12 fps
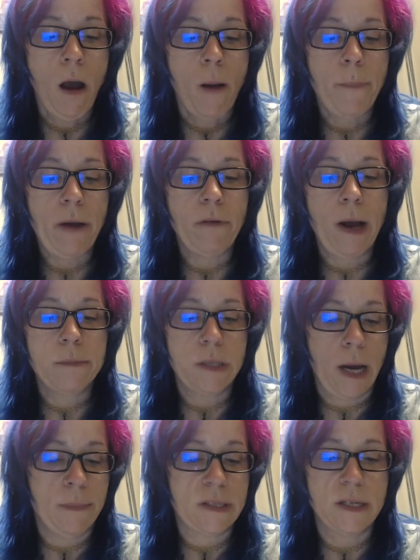by Rob
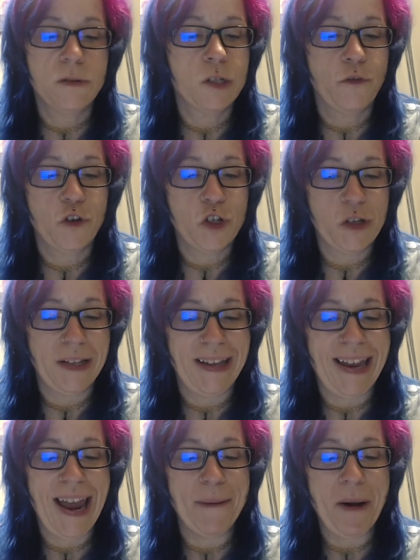Thomas. It is the first thing that
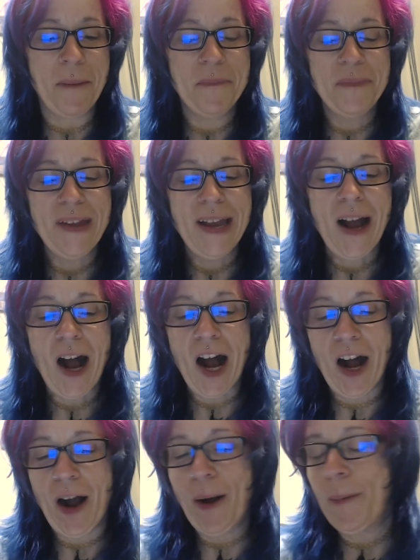came up.
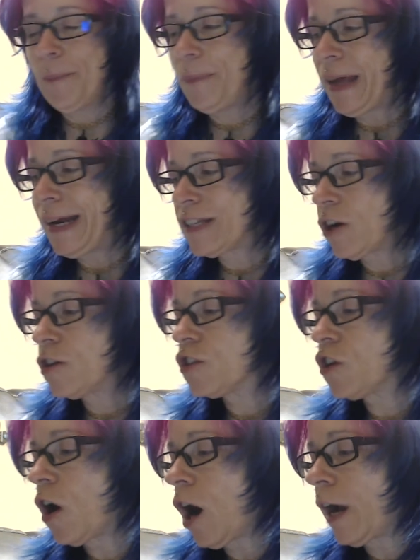Um, and it's our
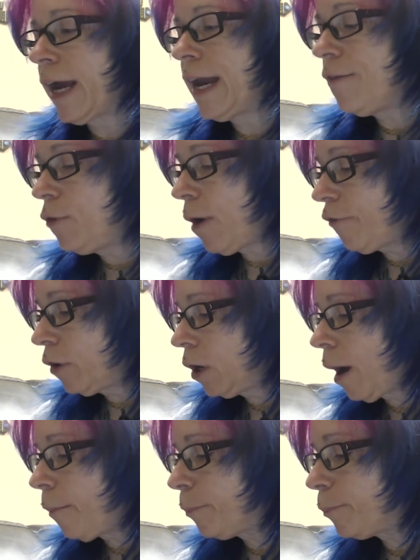song. And if you ever...
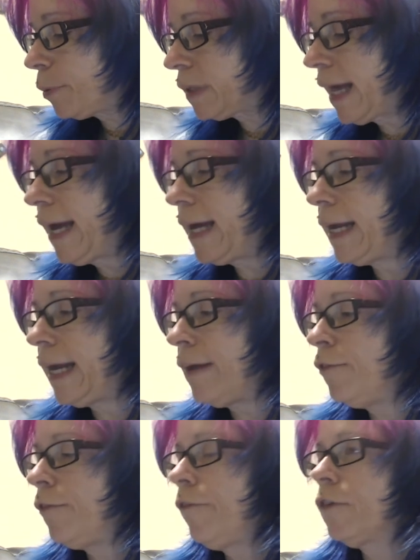play it, if
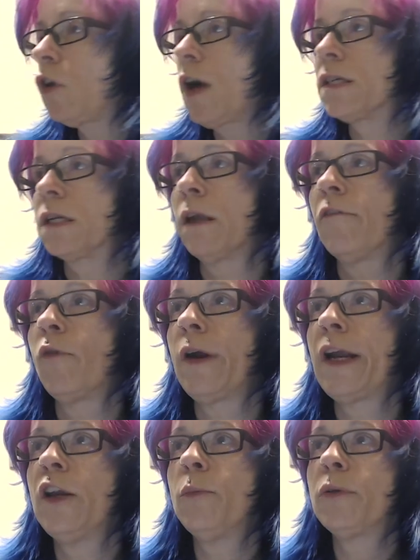you've ever lost a loved one
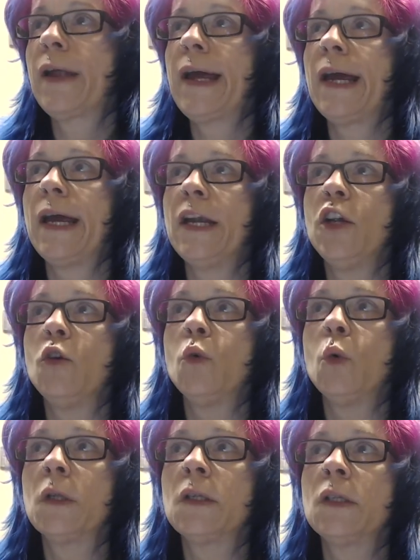and you play it and you
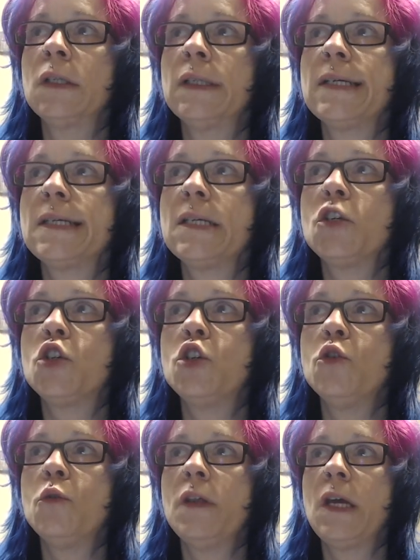listen
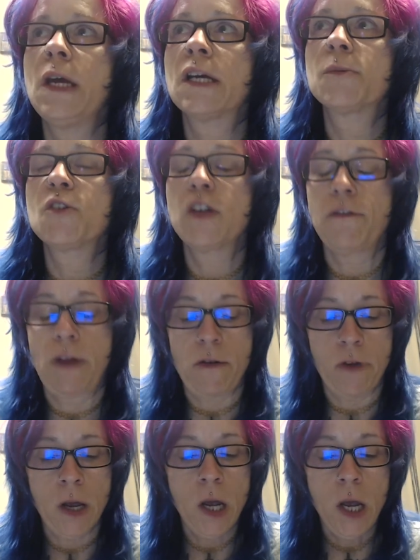to the, especially if they've,
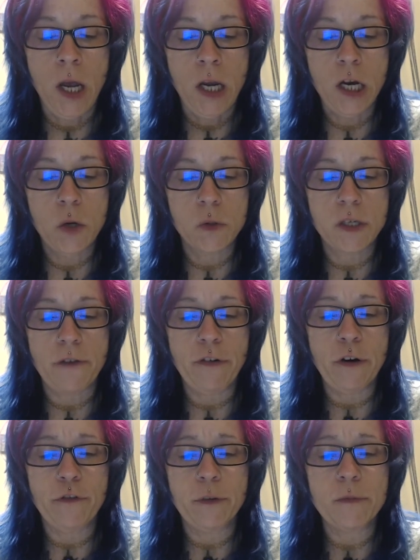you know,
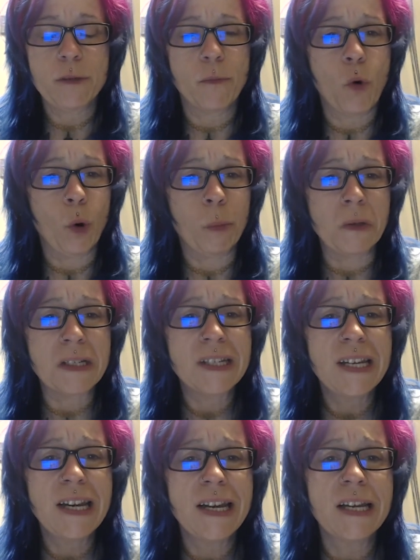suffered from some horrible
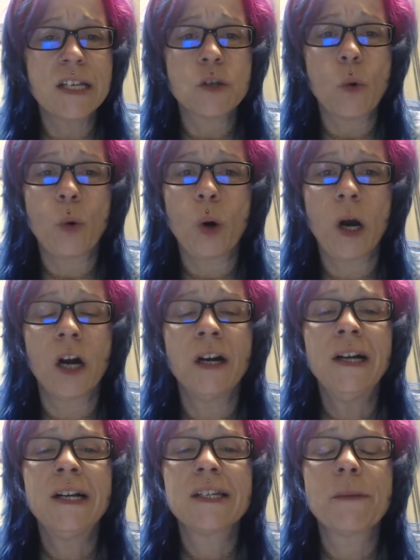disease or
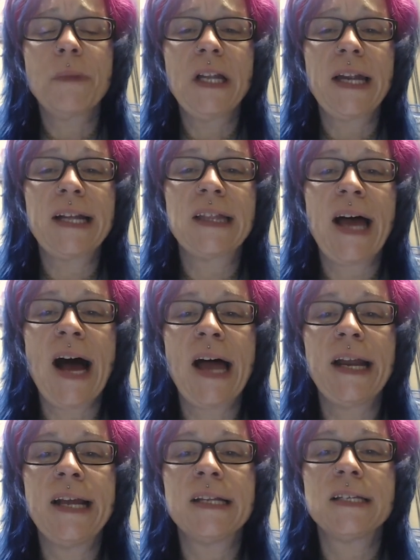something like that,
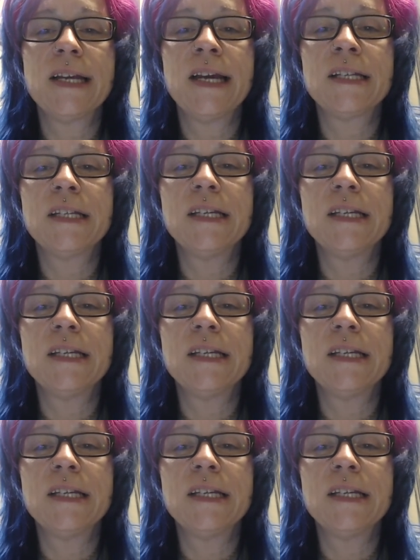it it